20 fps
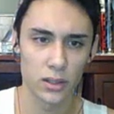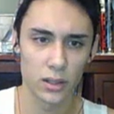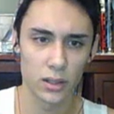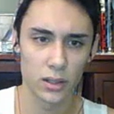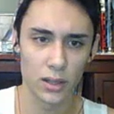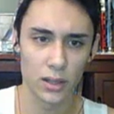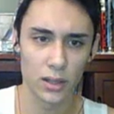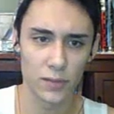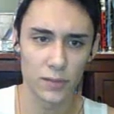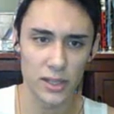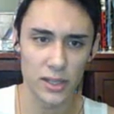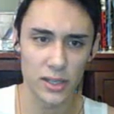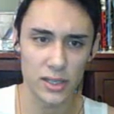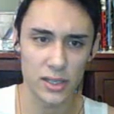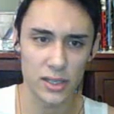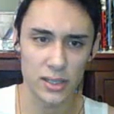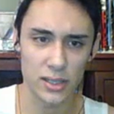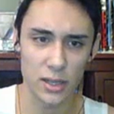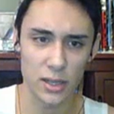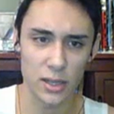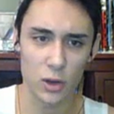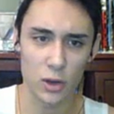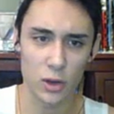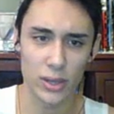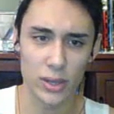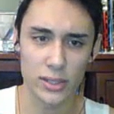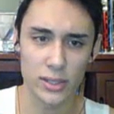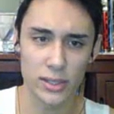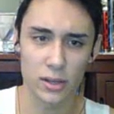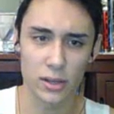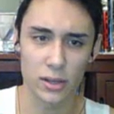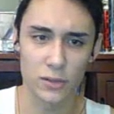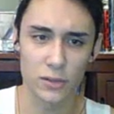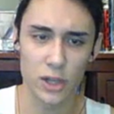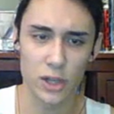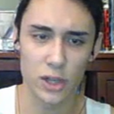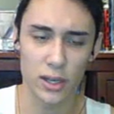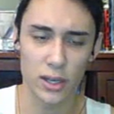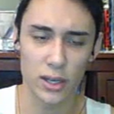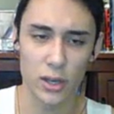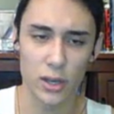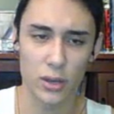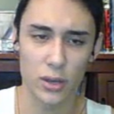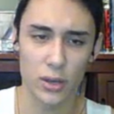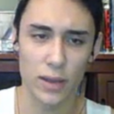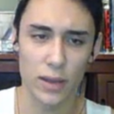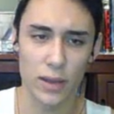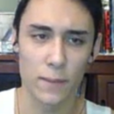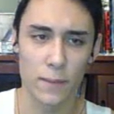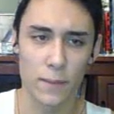Love Disc is down. Oh, I still have Chucky. Okay.